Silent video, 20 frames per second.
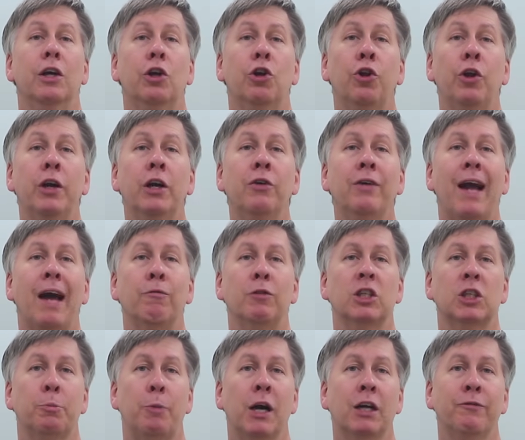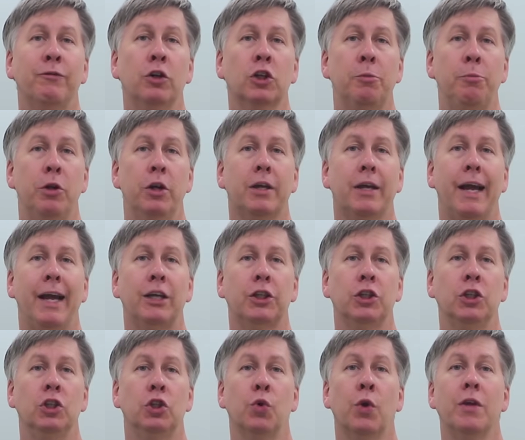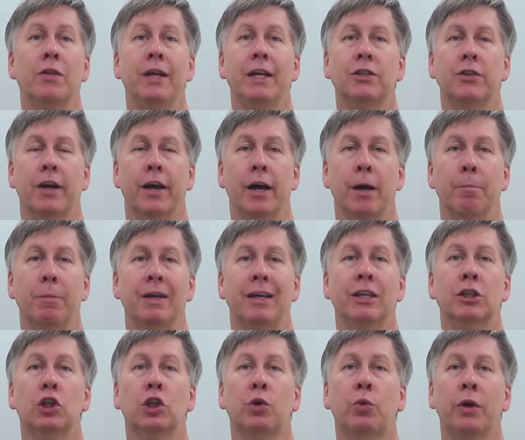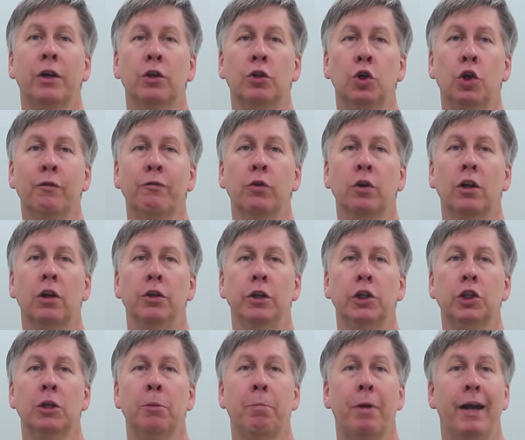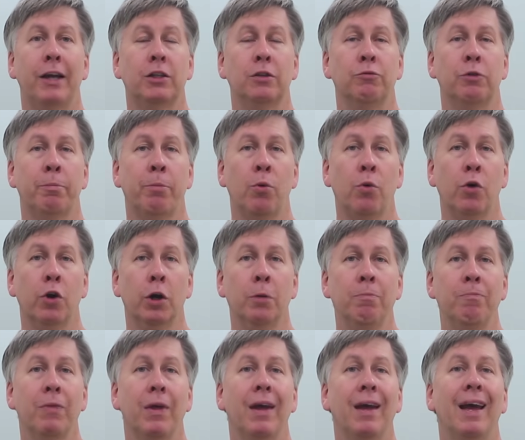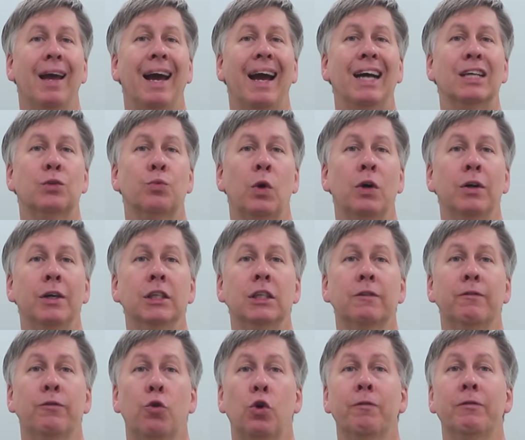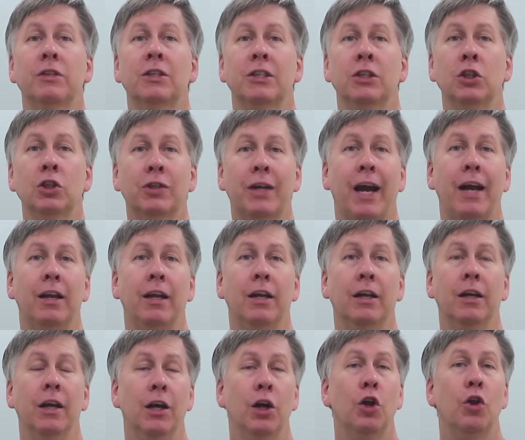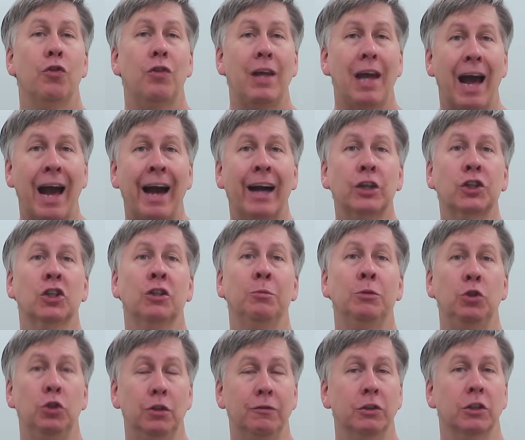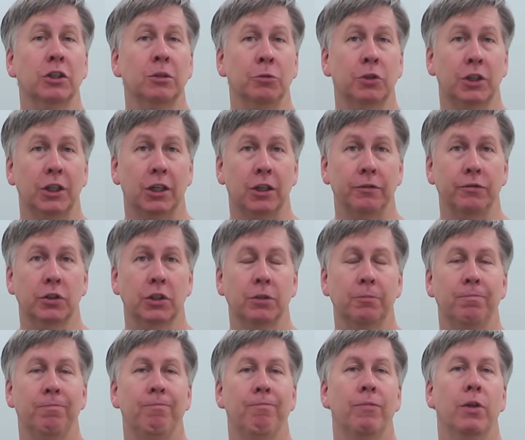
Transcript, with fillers: Clear and respectful communication during the exam is critical for clinician-patient rapport, as well as for facilitating the actual maneuvers themselves.